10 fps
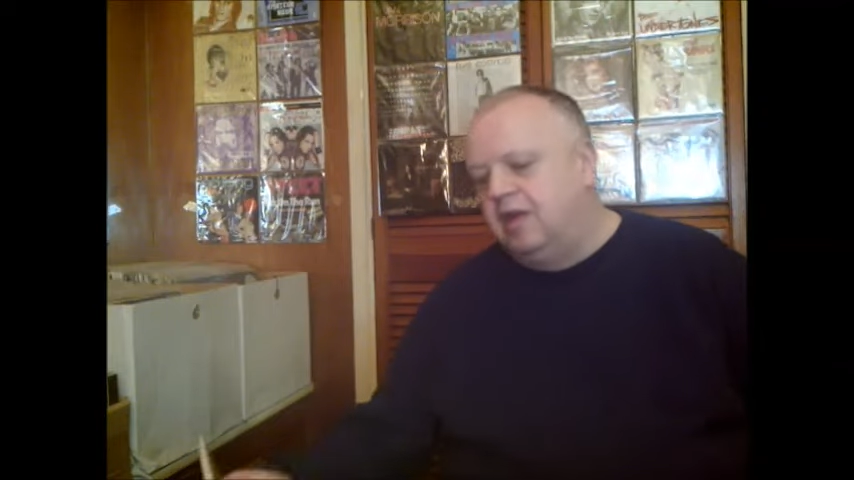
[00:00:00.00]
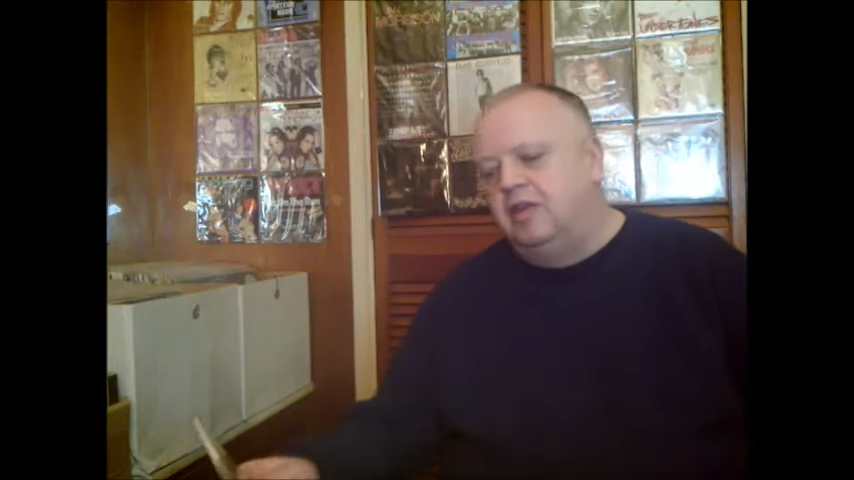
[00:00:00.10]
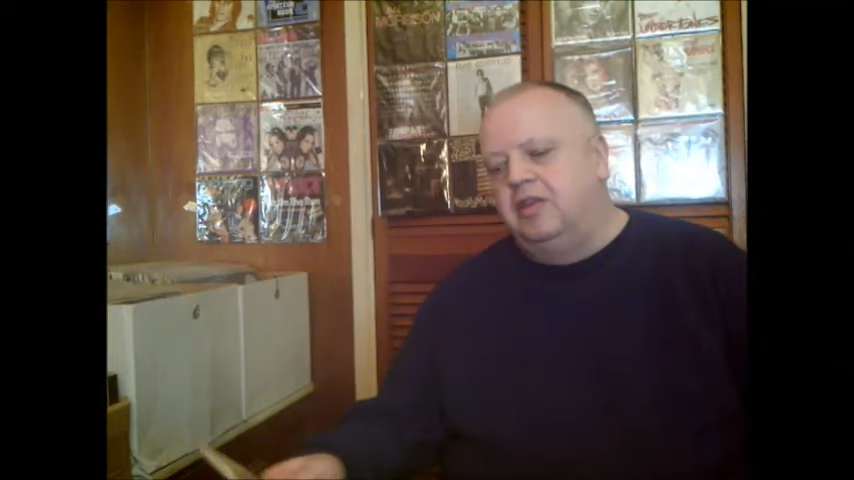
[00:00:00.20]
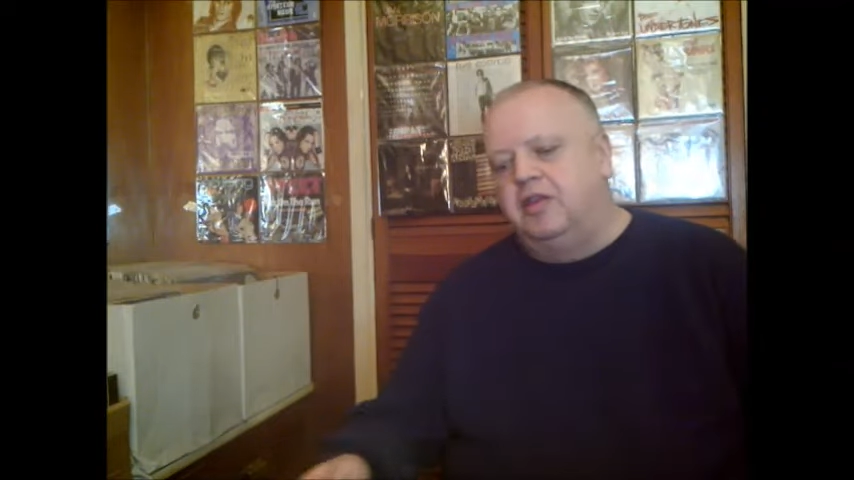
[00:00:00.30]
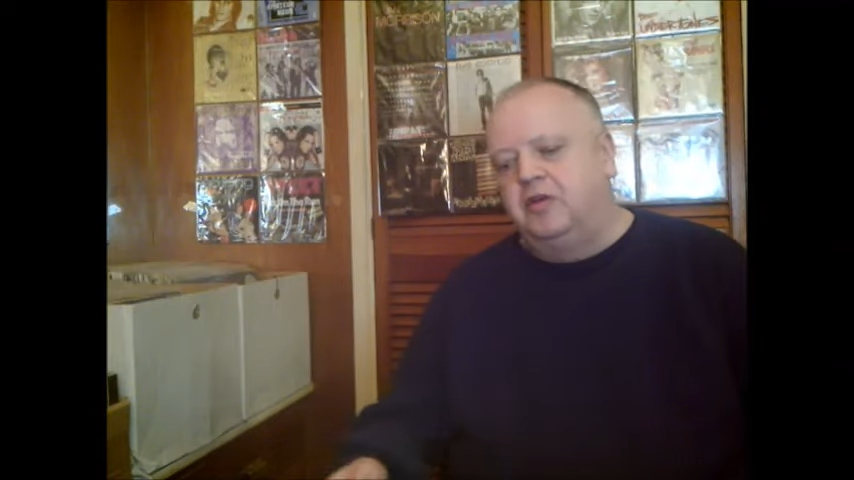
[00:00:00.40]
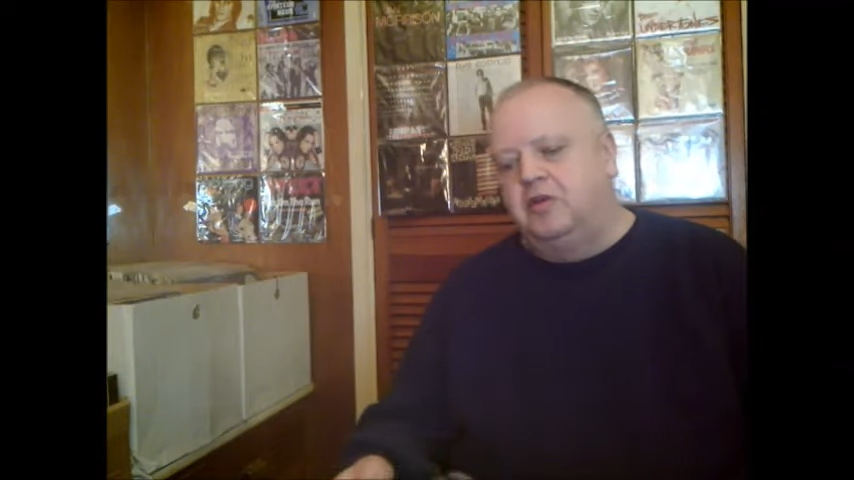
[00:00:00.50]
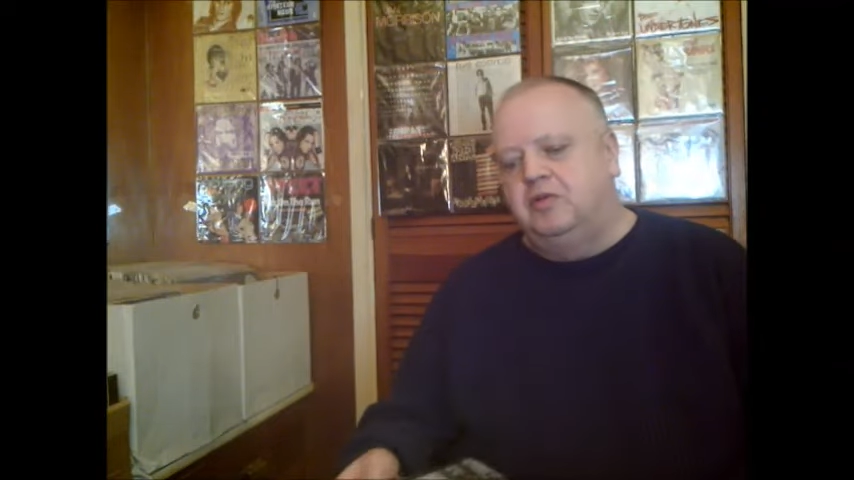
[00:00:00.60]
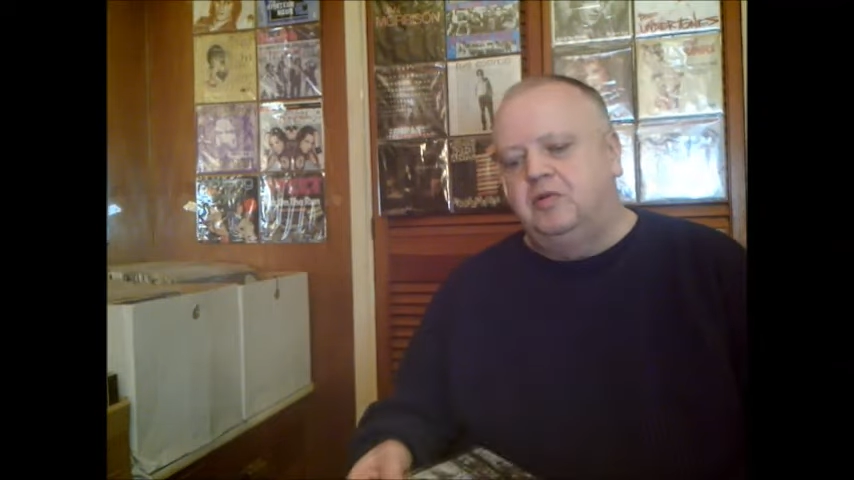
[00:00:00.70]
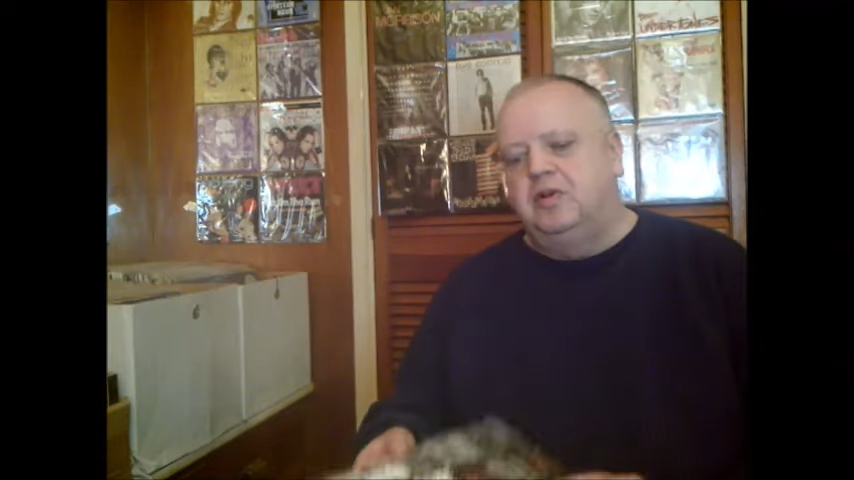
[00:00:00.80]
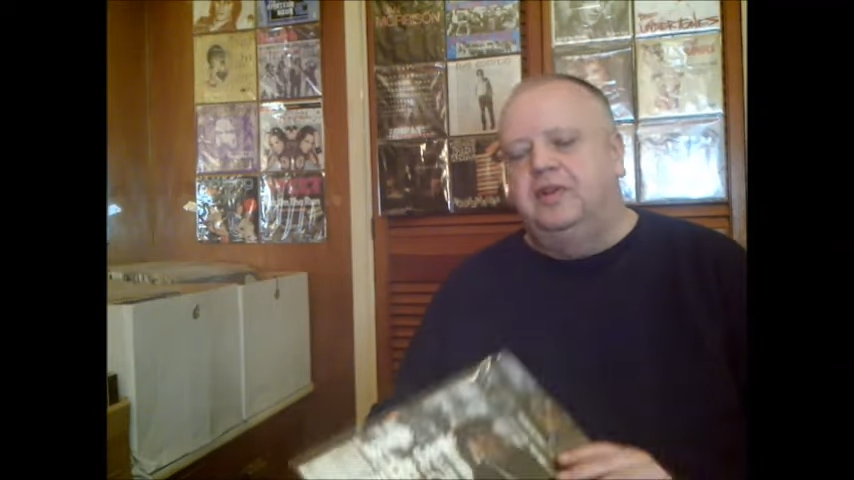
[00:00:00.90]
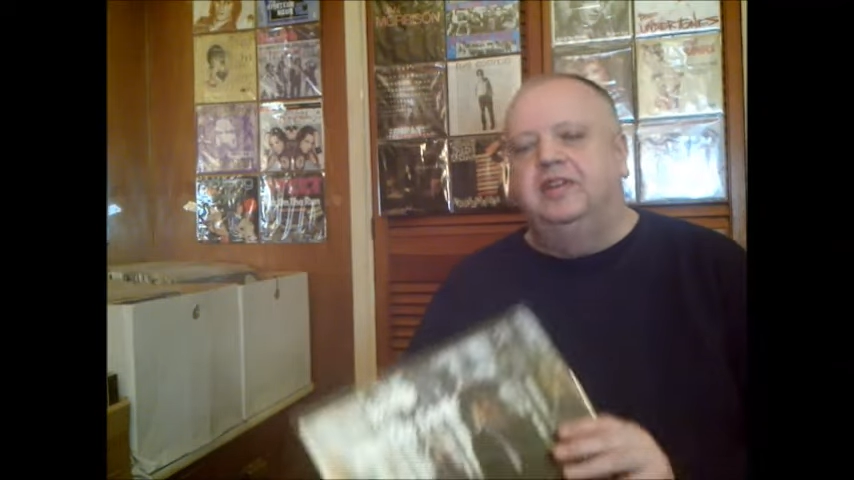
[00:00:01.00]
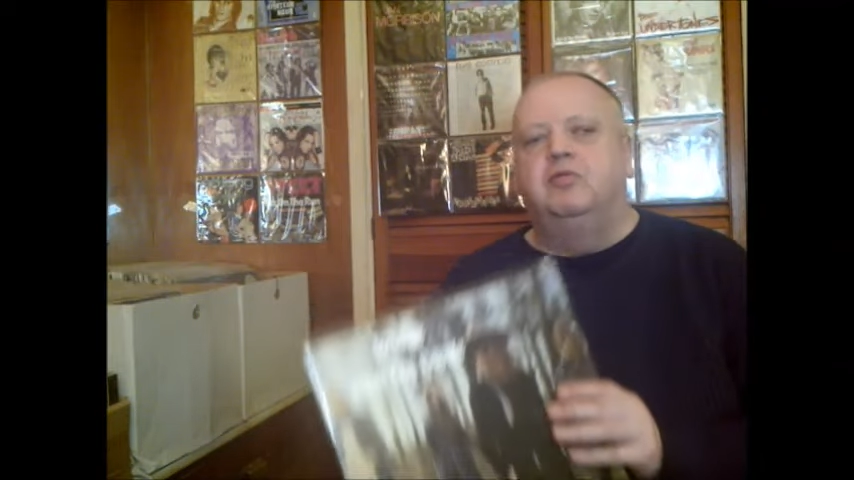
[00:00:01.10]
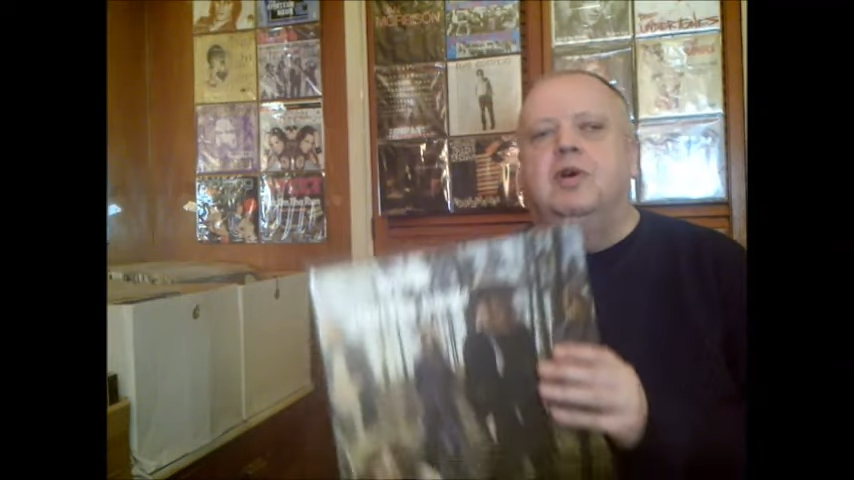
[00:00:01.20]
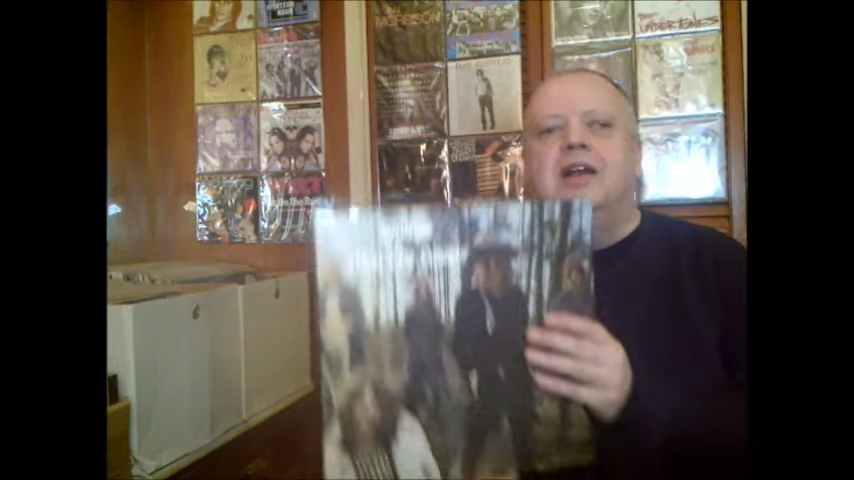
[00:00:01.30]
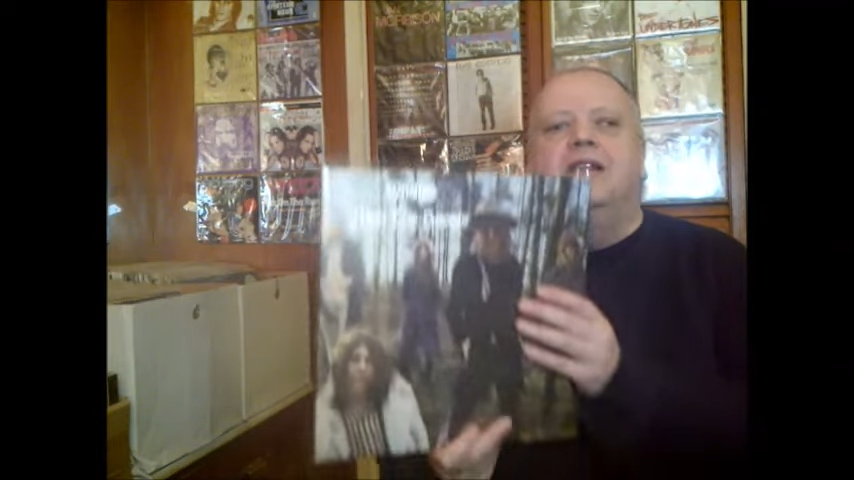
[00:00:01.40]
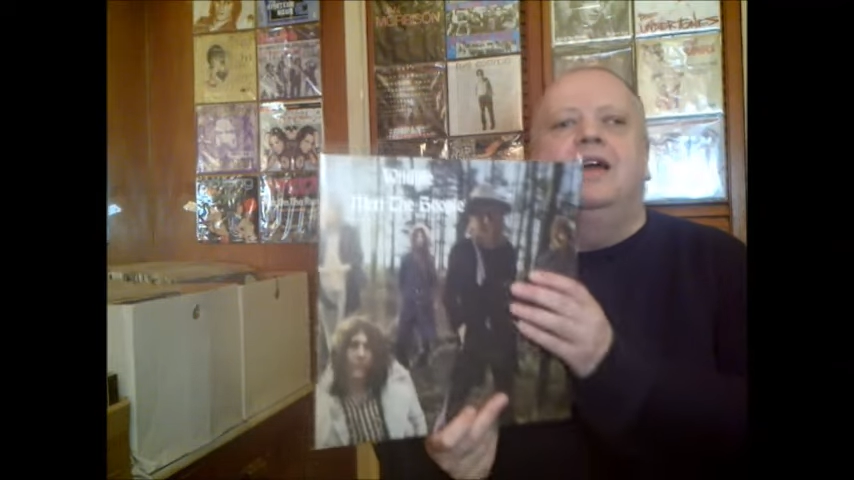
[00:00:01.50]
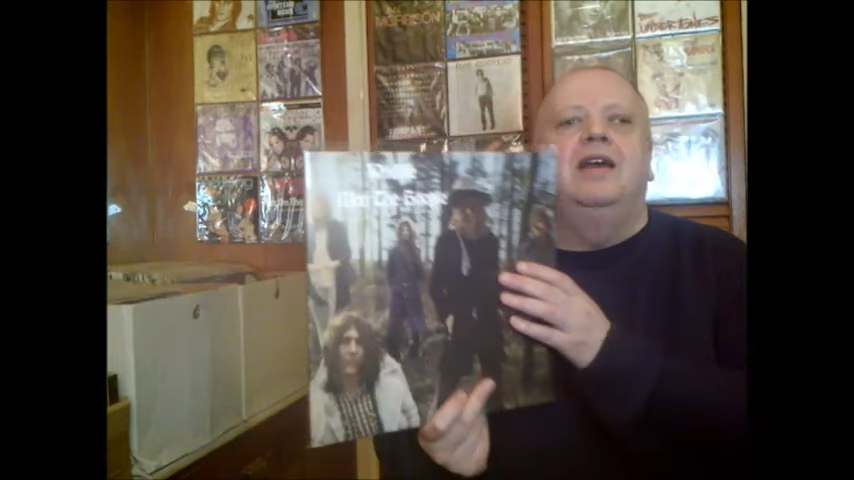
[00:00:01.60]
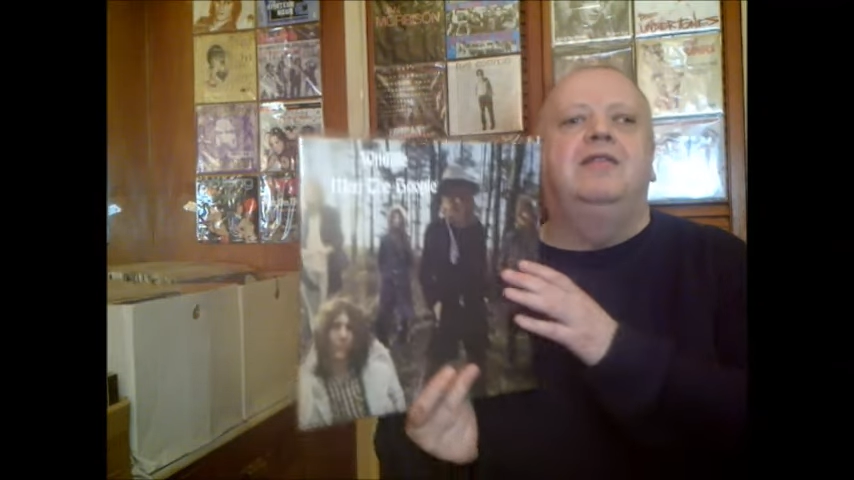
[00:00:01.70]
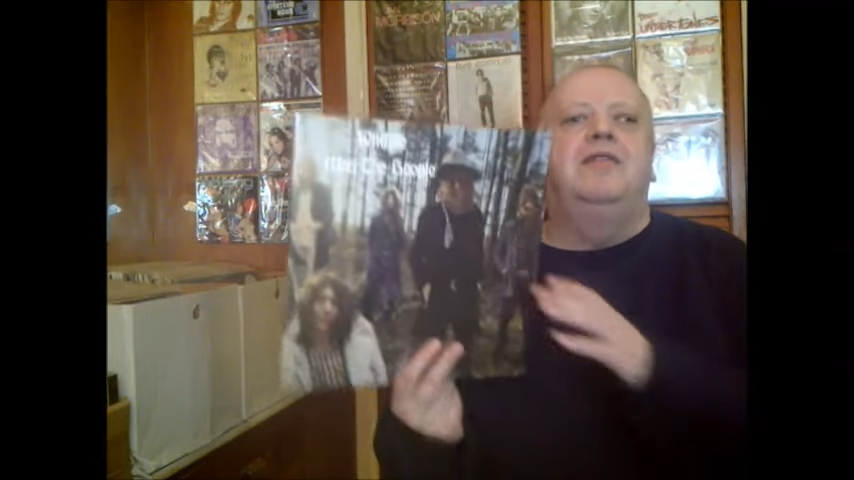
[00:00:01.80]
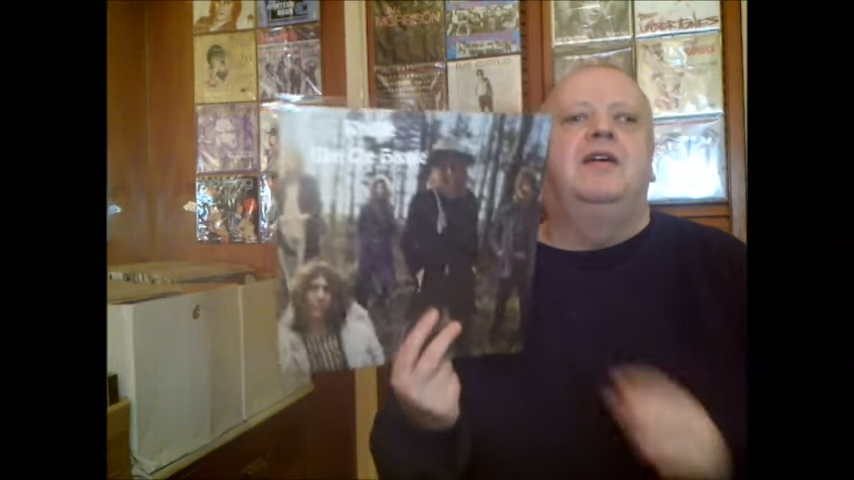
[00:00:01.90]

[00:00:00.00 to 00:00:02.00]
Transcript: The third one is Wildlife,